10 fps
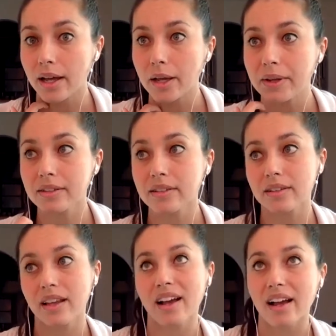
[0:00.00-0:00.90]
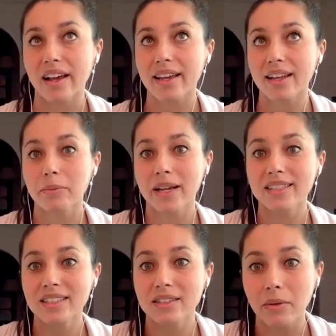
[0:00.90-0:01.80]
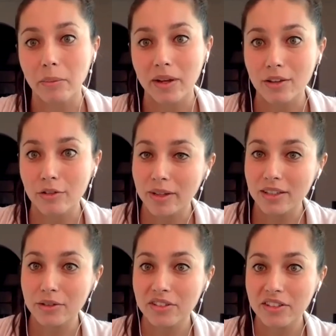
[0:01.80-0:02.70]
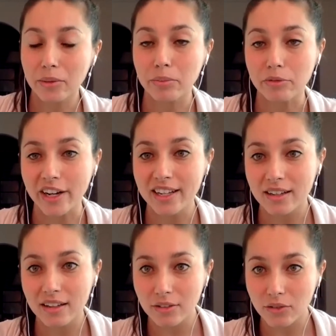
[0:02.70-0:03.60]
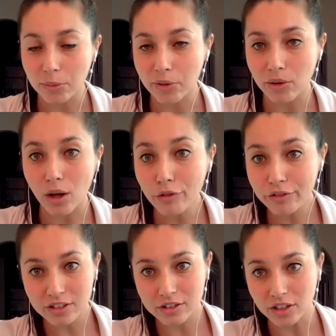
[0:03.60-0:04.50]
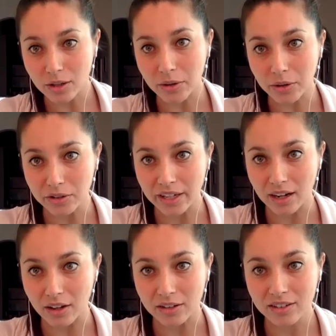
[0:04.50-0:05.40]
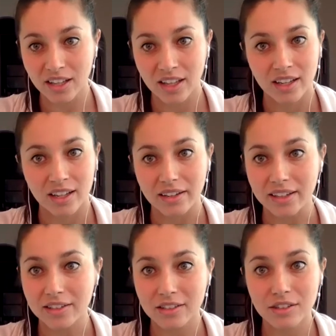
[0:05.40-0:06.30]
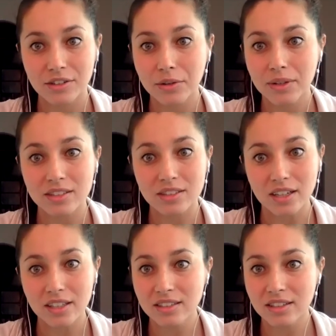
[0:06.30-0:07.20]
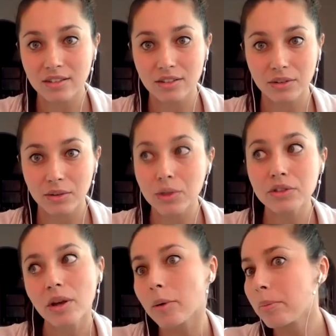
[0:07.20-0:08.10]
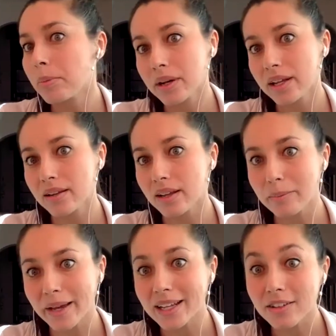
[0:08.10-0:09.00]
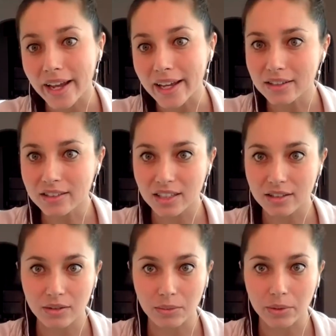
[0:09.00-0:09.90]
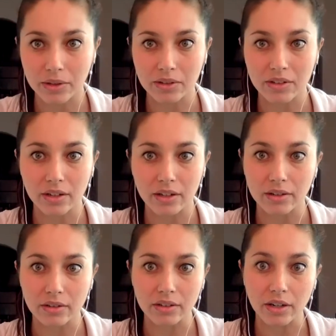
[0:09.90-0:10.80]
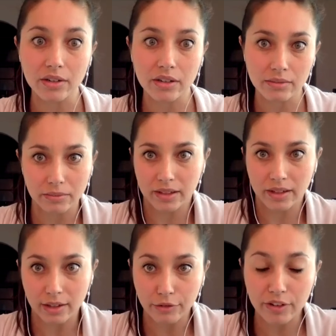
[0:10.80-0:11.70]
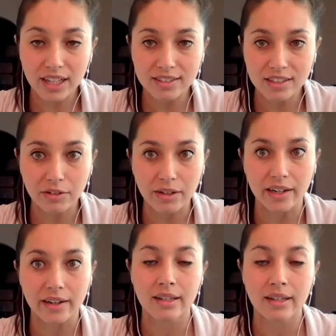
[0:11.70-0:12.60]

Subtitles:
Because I can imagine when you've been using your brain in a normal office job all day long, then you're just too exhausted to also put in the mental energy to work on your own, like your freelance career.